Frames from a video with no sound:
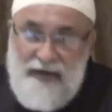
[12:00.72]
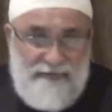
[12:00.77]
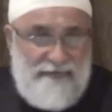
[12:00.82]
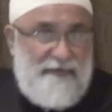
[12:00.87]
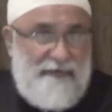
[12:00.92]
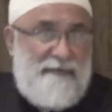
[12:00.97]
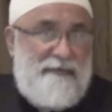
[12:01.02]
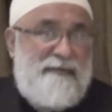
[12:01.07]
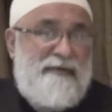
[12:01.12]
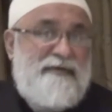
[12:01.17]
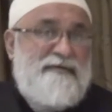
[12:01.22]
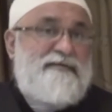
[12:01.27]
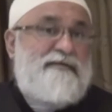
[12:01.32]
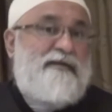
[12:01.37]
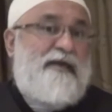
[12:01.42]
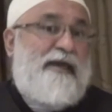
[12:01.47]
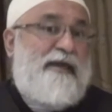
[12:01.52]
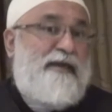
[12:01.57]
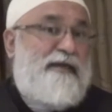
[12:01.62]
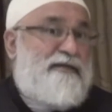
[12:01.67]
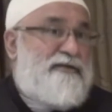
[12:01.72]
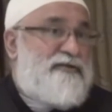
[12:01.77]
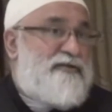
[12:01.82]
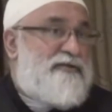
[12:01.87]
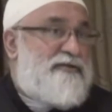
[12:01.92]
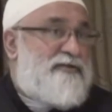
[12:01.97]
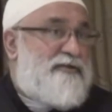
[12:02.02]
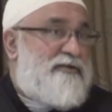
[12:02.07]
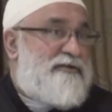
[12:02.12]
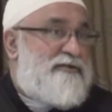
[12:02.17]
and from amongst the
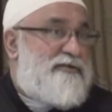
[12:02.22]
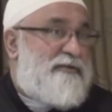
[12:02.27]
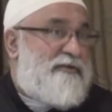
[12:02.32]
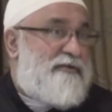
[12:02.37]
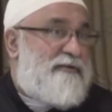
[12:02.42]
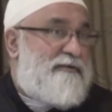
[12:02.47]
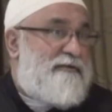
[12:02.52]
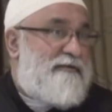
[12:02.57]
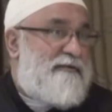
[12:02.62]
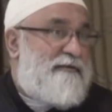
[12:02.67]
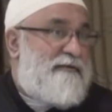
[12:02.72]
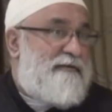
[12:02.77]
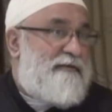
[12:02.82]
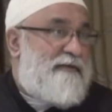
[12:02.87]
angels also.